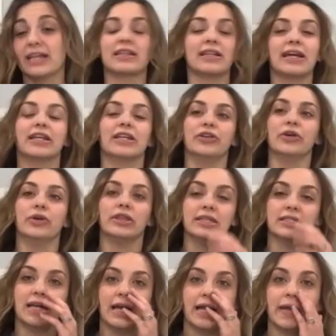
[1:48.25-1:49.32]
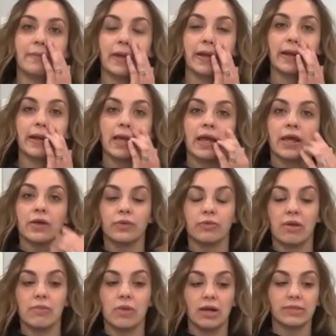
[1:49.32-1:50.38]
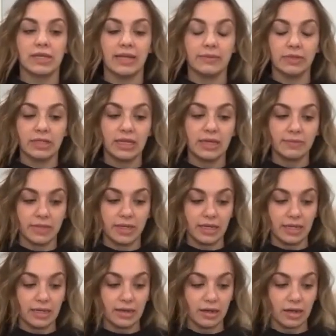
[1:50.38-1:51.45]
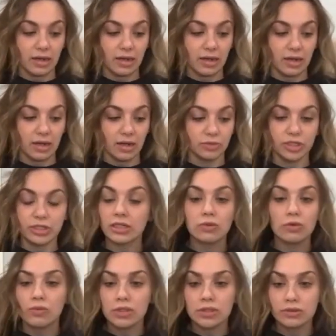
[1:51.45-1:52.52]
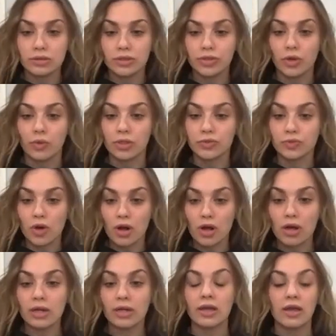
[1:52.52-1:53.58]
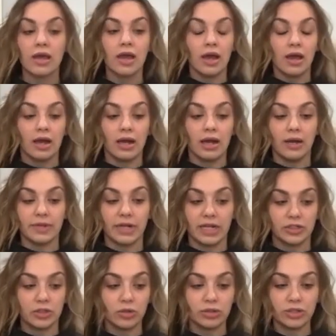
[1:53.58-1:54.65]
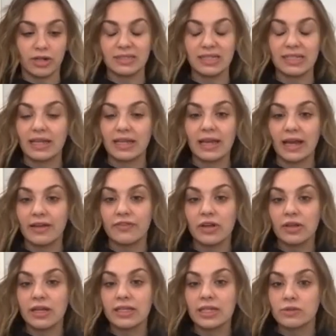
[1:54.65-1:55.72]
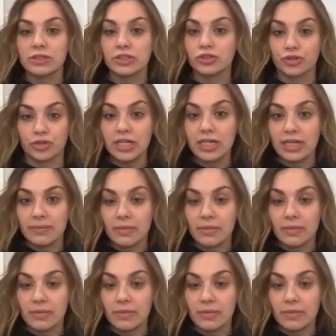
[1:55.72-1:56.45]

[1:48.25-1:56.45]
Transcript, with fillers: And I didn't know at the time. And when my mom came to get me, she's like, well, what's wrong? And I told her, I was like, I felt like it was a dream.